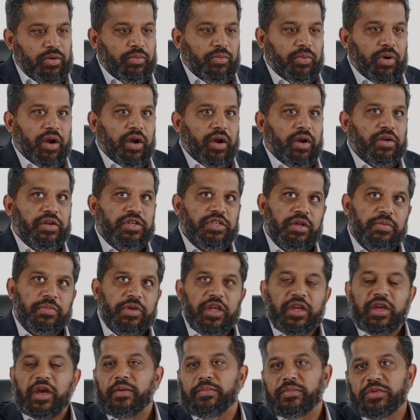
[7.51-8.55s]
where
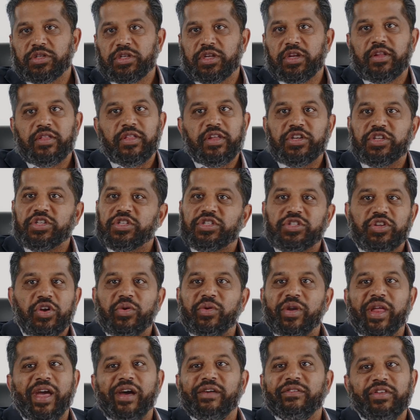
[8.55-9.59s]
somebody comes in and they just
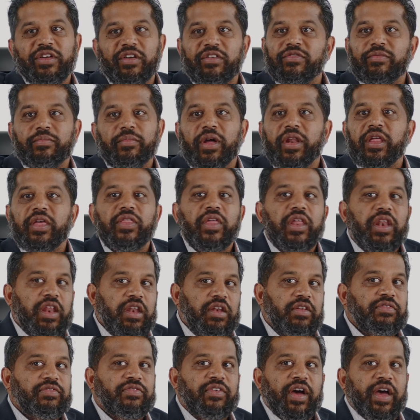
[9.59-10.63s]
don't have enough money, they need
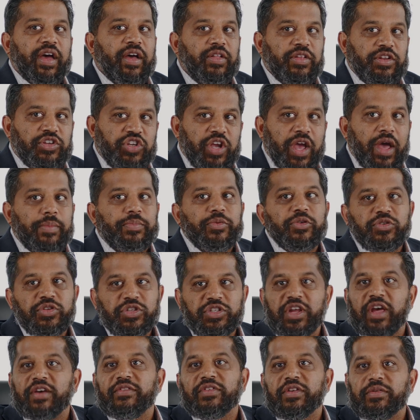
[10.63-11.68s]
to file a Chapter
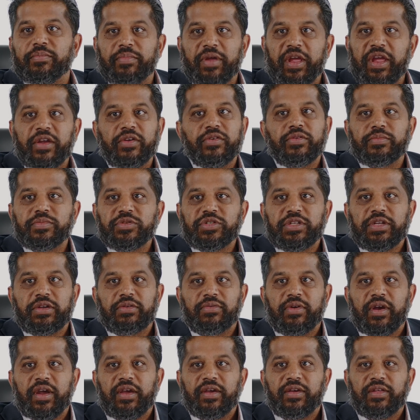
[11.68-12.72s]
7 bankruptcy,
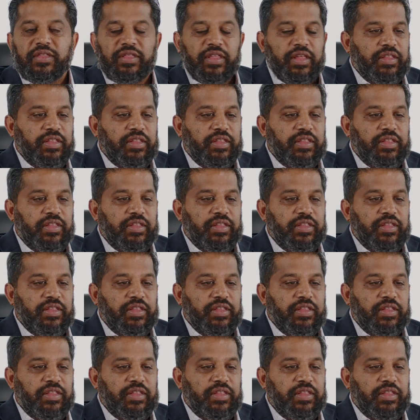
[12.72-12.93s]
right?